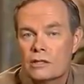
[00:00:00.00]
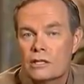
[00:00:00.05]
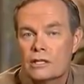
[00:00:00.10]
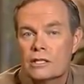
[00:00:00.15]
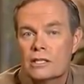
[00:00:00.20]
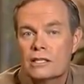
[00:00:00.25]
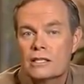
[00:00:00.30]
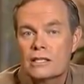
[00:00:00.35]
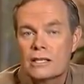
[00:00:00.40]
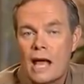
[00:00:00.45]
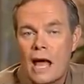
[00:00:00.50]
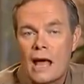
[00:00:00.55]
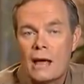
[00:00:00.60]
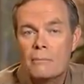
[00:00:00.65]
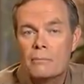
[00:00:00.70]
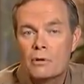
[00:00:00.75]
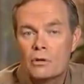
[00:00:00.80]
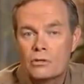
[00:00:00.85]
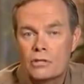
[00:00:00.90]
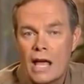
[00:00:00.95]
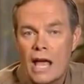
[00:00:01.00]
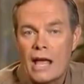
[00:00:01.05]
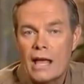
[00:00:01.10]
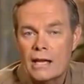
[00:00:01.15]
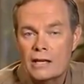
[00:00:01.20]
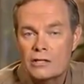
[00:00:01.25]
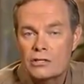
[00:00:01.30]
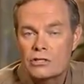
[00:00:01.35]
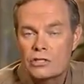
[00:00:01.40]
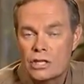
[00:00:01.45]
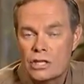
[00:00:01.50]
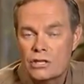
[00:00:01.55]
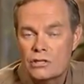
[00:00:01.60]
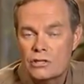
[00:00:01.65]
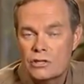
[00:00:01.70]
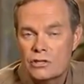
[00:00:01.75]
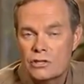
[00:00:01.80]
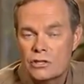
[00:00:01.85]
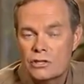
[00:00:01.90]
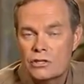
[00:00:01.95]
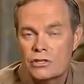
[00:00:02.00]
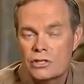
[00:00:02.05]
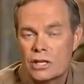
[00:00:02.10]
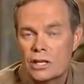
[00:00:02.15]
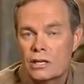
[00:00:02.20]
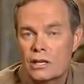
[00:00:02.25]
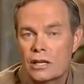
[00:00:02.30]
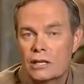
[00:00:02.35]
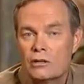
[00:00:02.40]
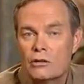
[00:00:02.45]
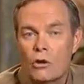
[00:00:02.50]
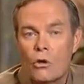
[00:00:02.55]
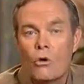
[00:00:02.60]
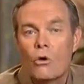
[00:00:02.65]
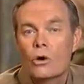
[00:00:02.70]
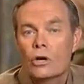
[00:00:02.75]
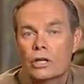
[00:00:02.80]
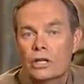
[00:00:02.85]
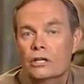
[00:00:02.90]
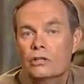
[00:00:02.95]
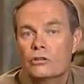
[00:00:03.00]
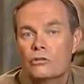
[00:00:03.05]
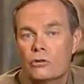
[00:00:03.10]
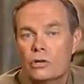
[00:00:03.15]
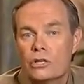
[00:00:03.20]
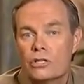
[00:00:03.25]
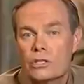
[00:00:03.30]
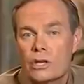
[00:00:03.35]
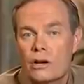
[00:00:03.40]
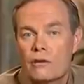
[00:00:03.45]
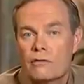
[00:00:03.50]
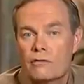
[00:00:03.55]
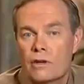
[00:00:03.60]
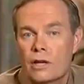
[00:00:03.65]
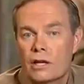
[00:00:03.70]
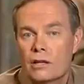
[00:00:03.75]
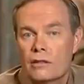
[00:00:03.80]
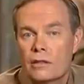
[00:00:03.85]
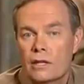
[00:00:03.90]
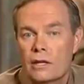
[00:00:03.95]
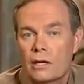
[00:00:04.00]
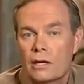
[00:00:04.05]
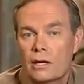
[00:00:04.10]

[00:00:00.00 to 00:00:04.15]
the disciples asked Jesus and said, "Lord, increase our faith."